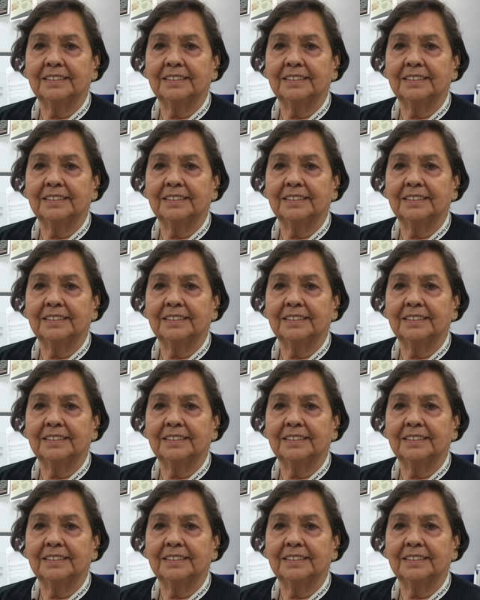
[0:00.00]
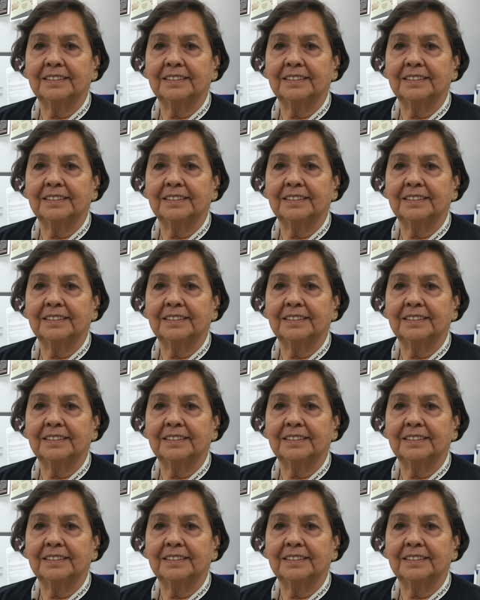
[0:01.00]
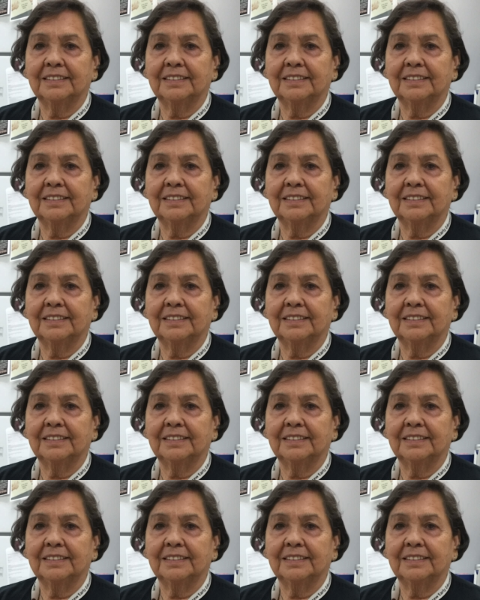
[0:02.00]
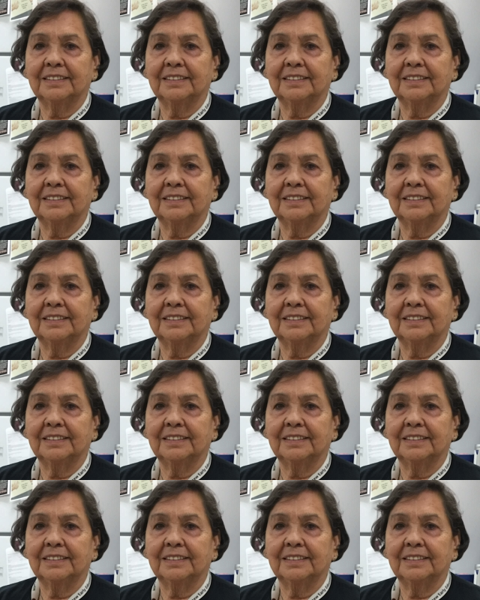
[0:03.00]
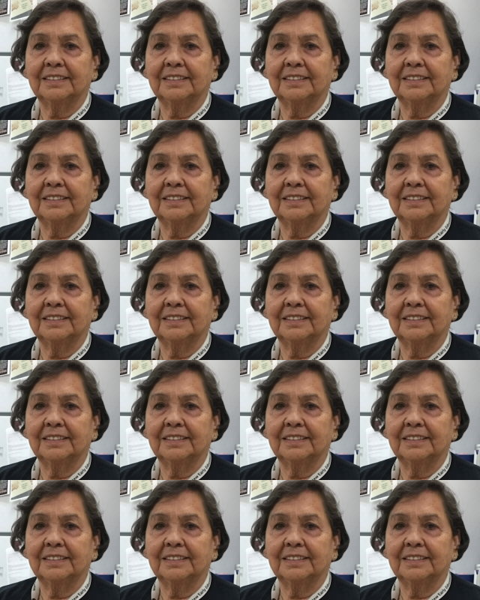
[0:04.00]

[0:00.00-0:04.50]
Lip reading: (no lip movement)